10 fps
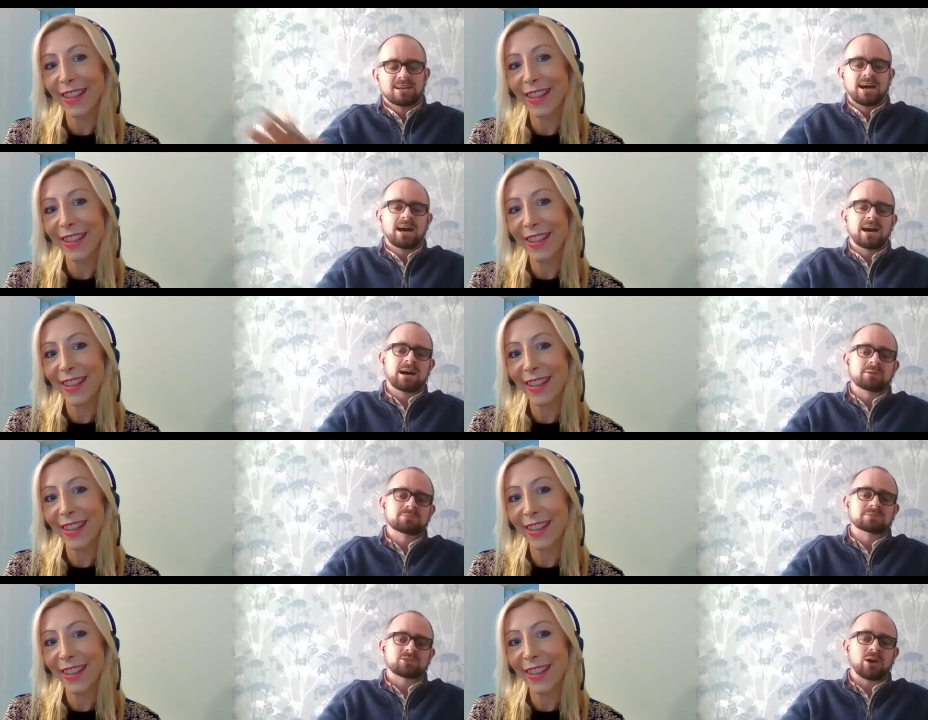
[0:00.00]

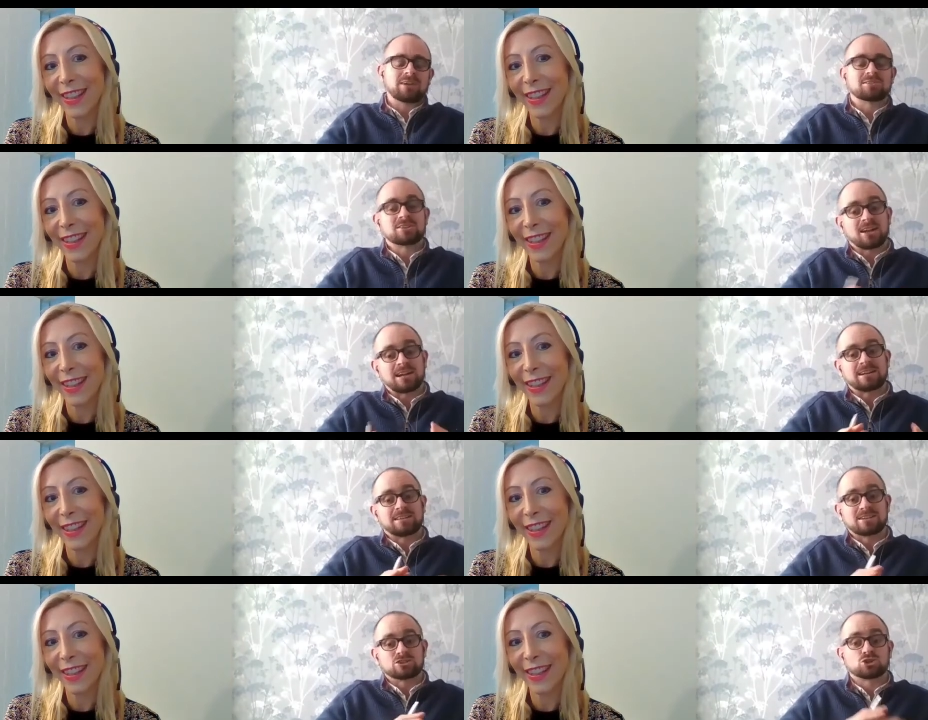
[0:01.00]
Speaker 1: Um, so I haven't done
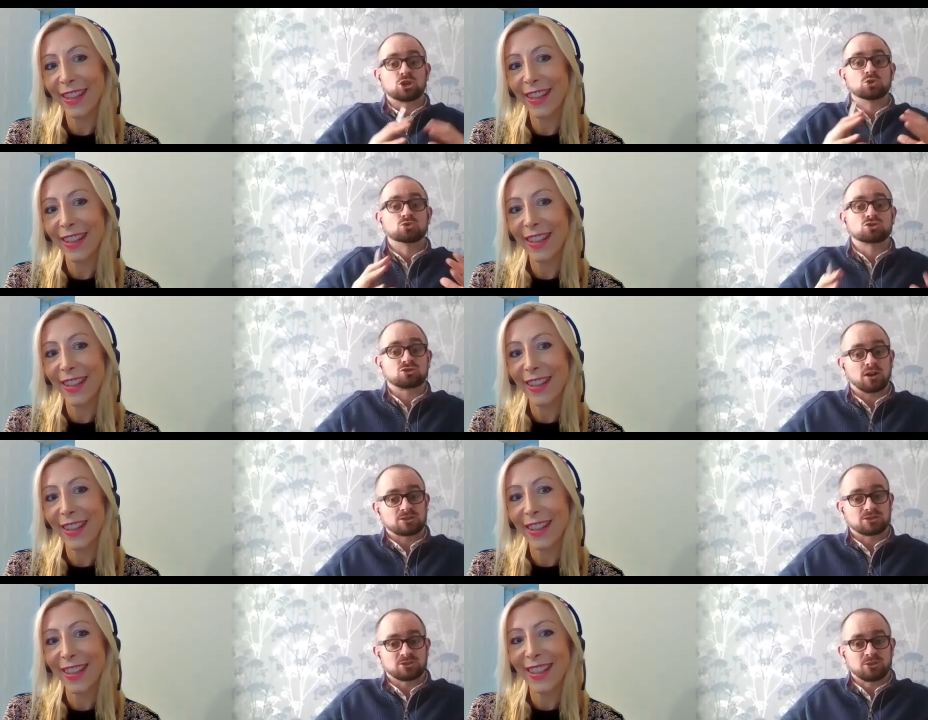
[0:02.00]
anything too
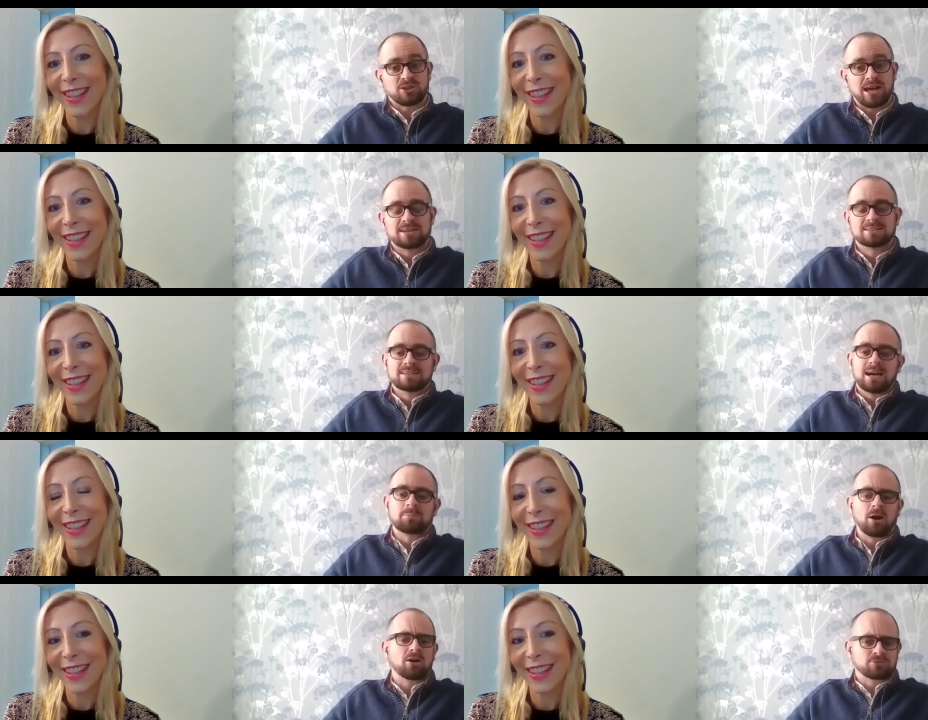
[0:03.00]
structured on that,
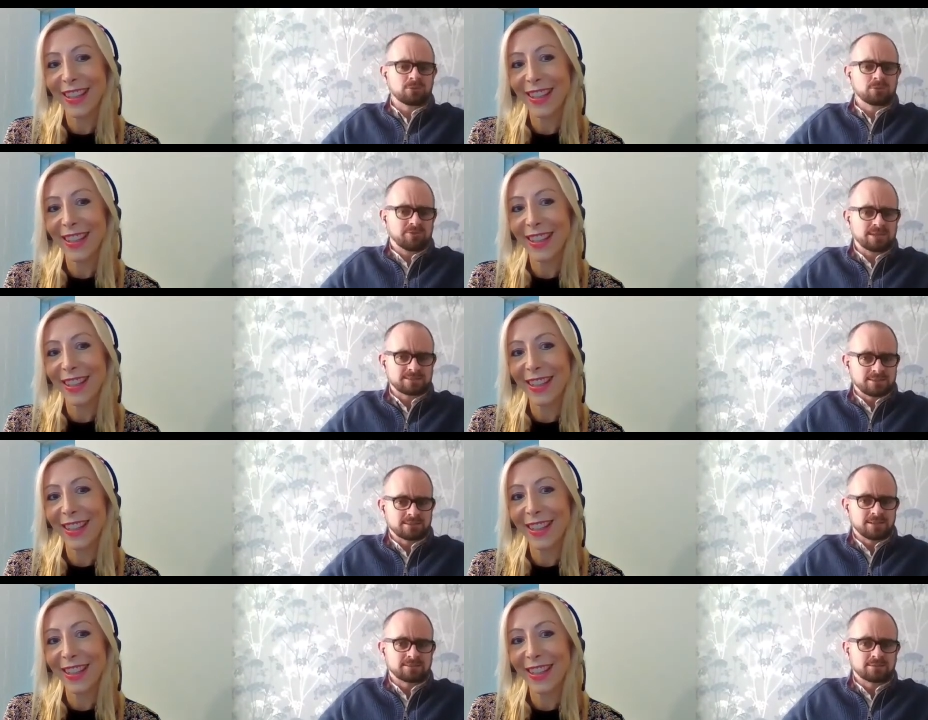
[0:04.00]
apart from investing a
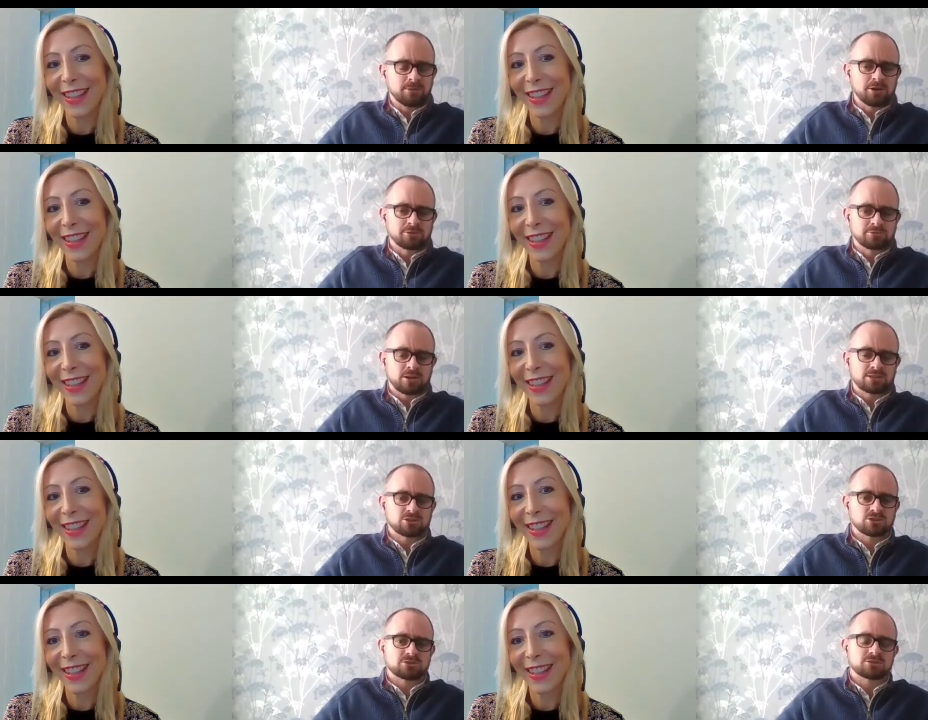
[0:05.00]
decent pair of running
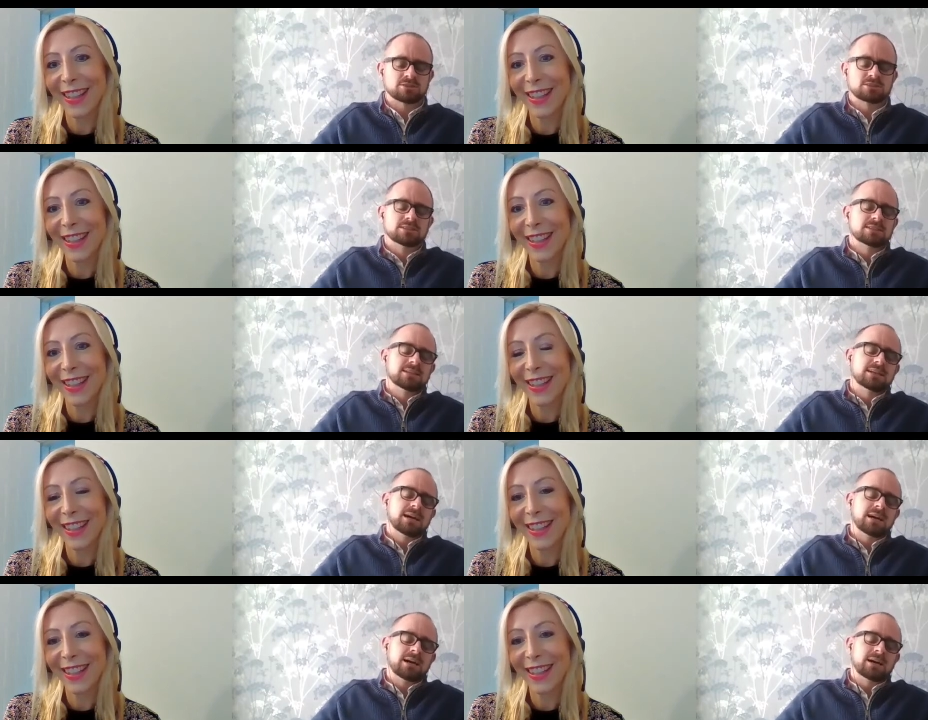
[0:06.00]
shoes.
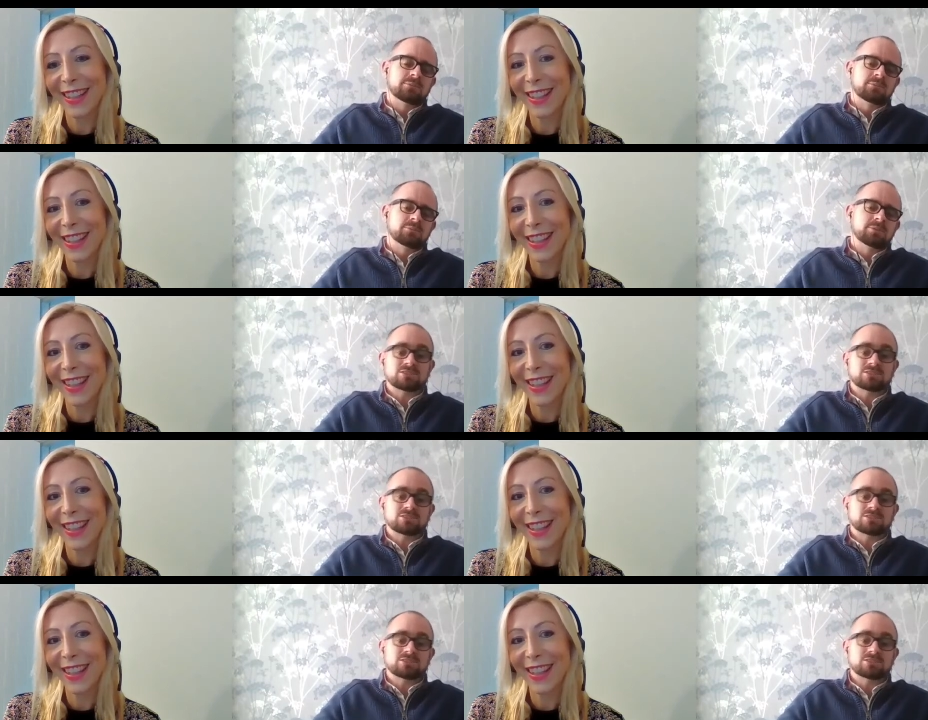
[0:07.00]
Um, but